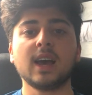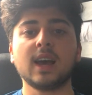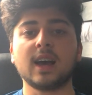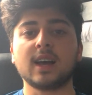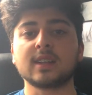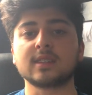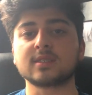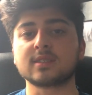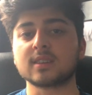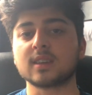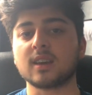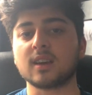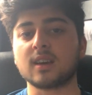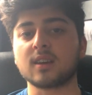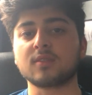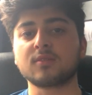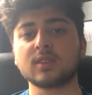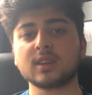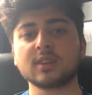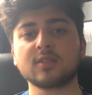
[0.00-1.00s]
And yeah, I
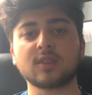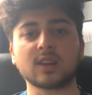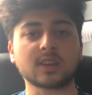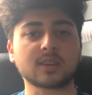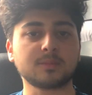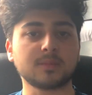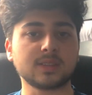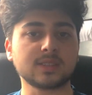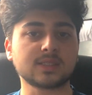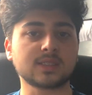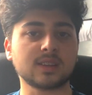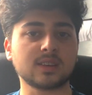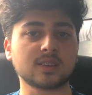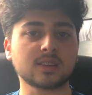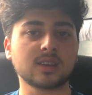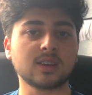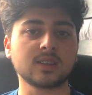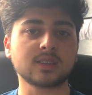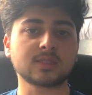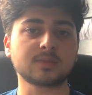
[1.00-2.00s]
really recommend
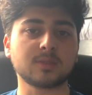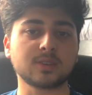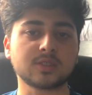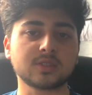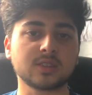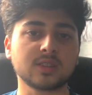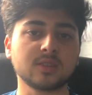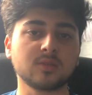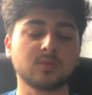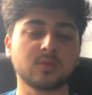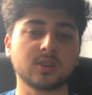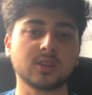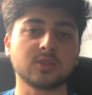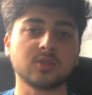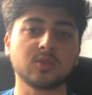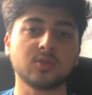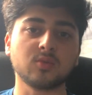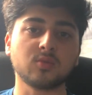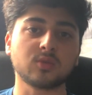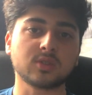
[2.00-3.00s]
Seneca, especially when
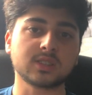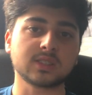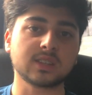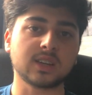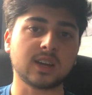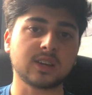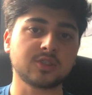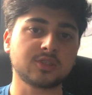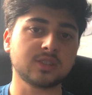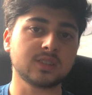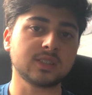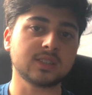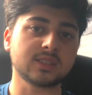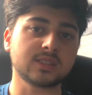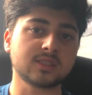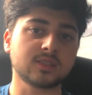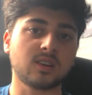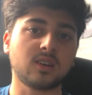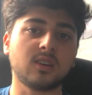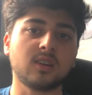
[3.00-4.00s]
you want to actually
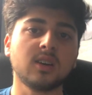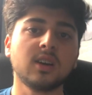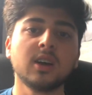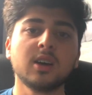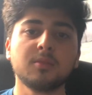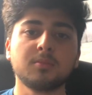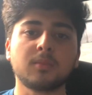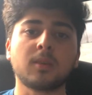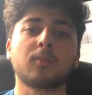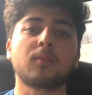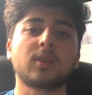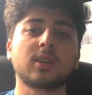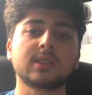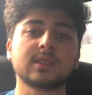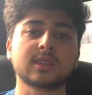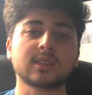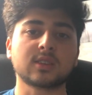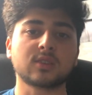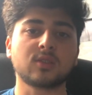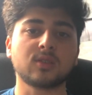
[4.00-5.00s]
start
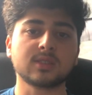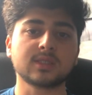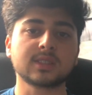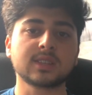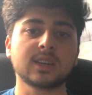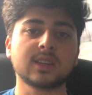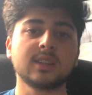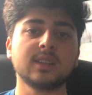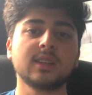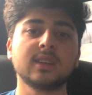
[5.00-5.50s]
memorizing the content.